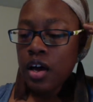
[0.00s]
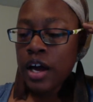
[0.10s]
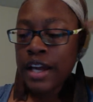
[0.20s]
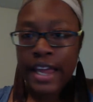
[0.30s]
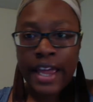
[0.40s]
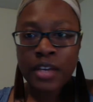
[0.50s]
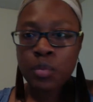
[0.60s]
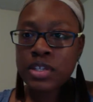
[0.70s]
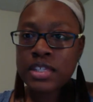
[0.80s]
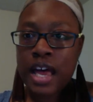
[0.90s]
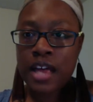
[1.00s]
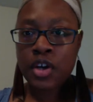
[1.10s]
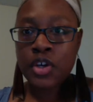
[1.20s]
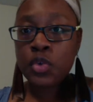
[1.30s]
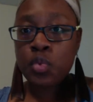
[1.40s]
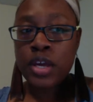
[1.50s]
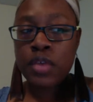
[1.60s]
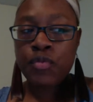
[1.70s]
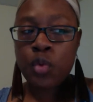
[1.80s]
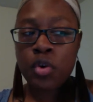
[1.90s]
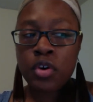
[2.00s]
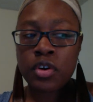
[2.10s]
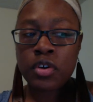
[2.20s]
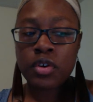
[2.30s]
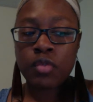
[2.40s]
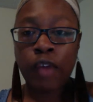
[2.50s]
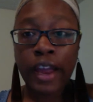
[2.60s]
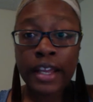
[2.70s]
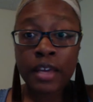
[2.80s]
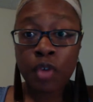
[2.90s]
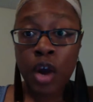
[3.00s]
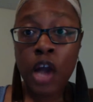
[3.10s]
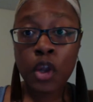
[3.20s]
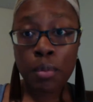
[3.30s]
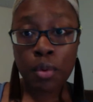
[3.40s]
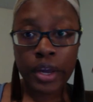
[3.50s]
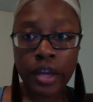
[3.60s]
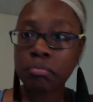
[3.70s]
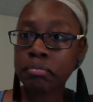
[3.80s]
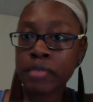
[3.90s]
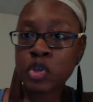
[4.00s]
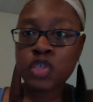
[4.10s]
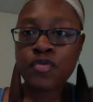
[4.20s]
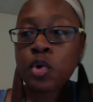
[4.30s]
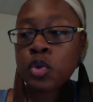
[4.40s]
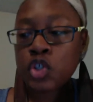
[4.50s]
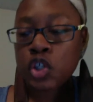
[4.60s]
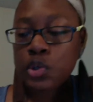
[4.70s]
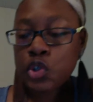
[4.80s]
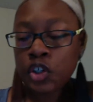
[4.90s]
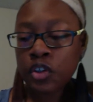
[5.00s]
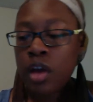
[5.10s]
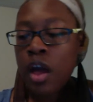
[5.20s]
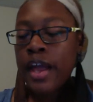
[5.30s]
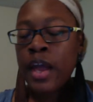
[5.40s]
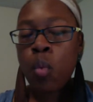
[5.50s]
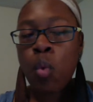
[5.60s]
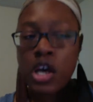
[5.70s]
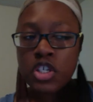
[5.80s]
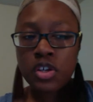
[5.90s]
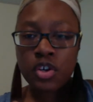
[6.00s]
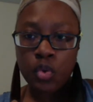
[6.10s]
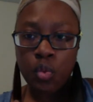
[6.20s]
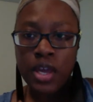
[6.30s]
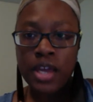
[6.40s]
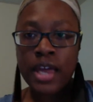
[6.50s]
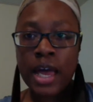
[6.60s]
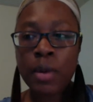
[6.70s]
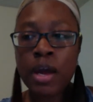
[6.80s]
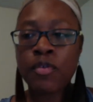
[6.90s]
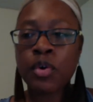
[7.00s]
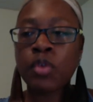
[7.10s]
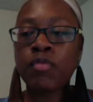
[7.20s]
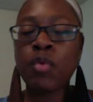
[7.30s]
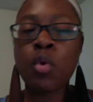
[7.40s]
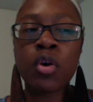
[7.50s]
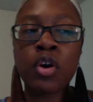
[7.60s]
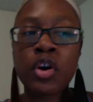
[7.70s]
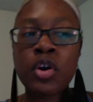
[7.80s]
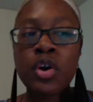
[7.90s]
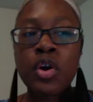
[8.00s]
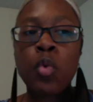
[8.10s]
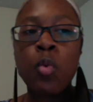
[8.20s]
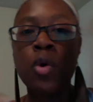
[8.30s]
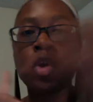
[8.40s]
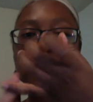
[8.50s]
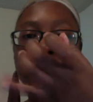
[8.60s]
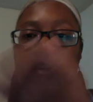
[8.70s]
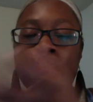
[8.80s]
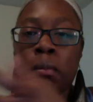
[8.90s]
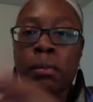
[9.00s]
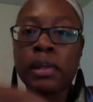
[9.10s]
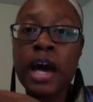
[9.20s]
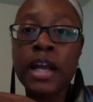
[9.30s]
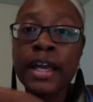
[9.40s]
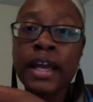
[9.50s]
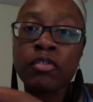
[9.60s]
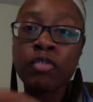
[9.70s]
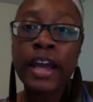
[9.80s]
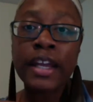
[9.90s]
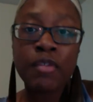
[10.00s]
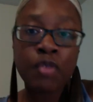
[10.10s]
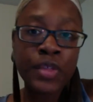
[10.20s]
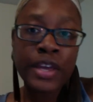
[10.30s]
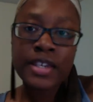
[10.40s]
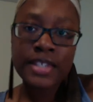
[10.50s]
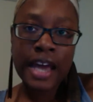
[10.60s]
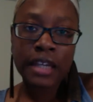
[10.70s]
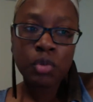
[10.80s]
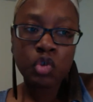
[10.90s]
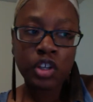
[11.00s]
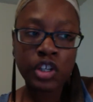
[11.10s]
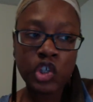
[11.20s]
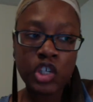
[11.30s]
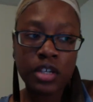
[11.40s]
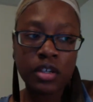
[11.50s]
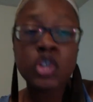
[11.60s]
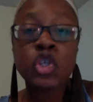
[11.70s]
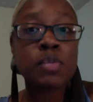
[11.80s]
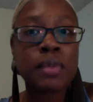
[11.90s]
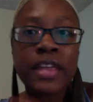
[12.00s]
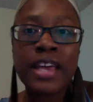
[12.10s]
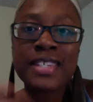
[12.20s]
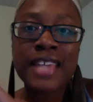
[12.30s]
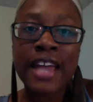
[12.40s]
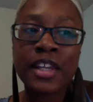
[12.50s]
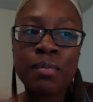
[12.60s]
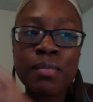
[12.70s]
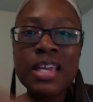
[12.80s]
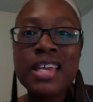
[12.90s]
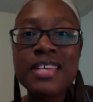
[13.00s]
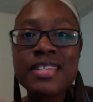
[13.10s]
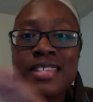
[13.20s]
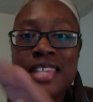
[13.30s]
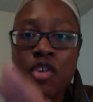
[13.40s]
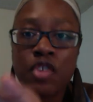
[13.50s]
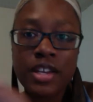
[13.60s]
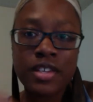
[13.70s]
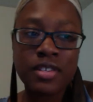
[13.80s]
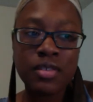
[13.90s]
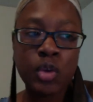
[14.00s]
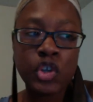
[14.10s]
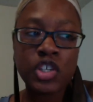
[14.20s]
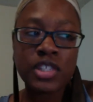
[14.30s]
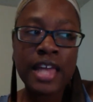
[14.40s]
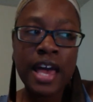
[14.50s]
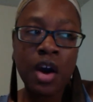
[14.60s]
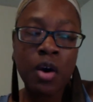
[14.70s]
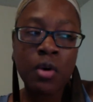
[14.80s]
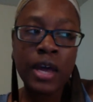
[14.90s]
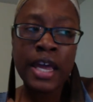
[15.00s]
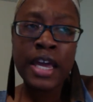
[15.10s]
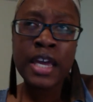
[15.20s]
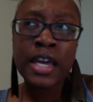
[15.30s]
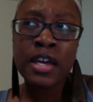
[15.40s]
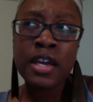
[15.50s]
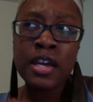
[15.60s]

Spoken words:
again, was not a good week for writing for Hollow Point. Just full disclosure. It was a good week, however, for world building, plotting, and writing for the Asylum trilogy. The Asylum series, which is now a